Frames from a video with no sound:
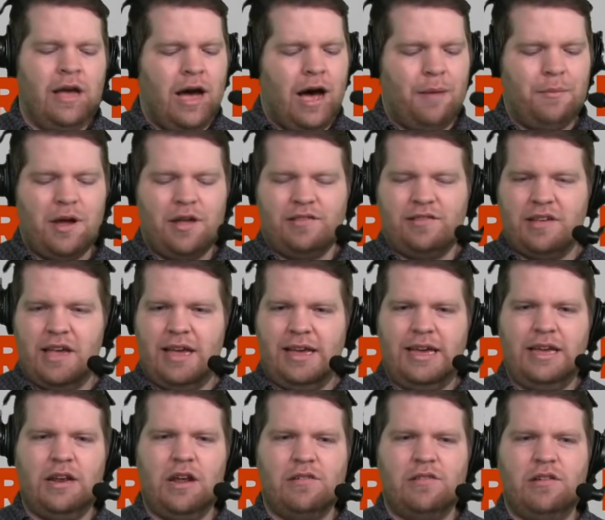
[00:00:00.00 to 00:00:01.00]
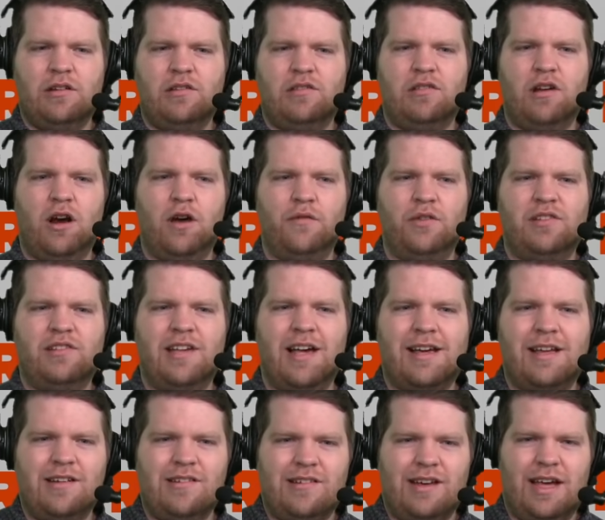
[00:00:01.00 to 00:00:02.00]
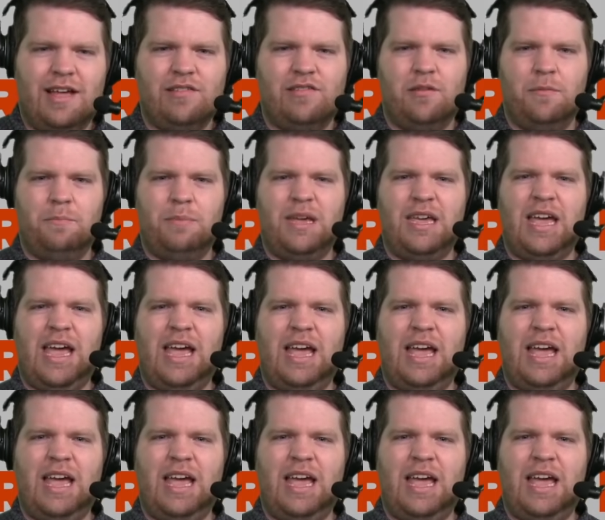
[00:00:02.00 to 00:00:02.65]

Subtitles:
I'm not saying he doesn't deserve a second chance to be